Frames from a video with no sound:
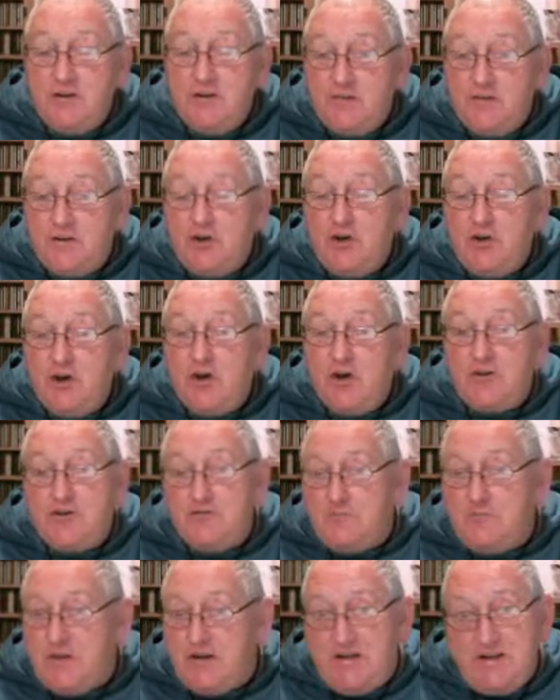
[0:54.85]
the God of
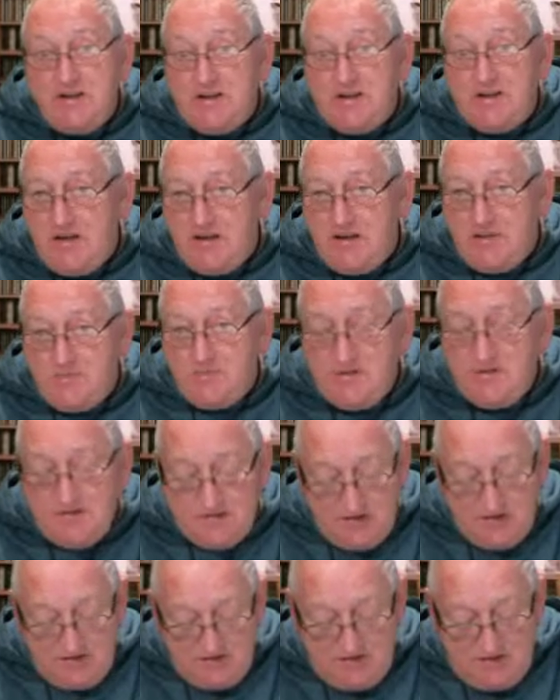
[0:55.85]
many names.
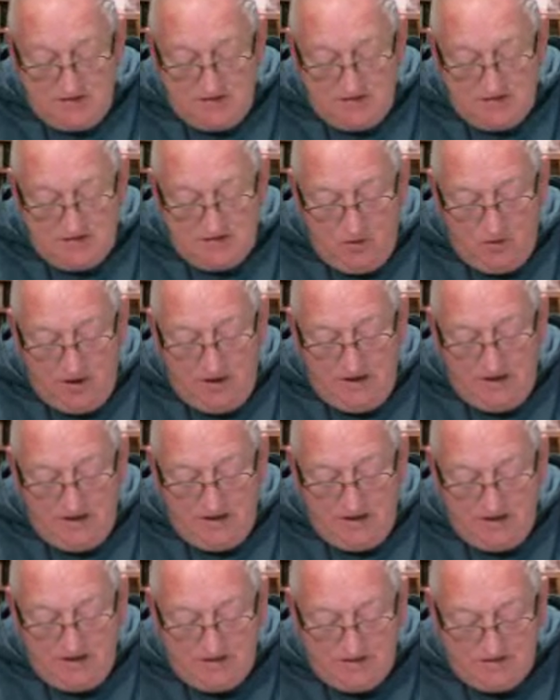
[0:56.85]
So I
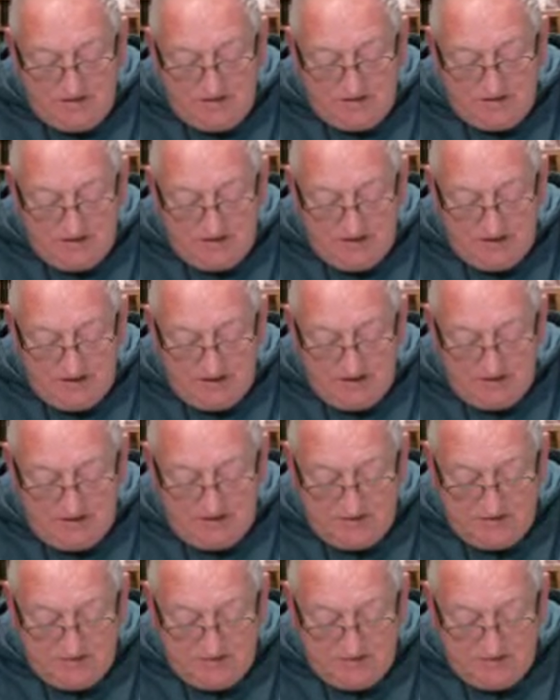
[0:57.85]
light this light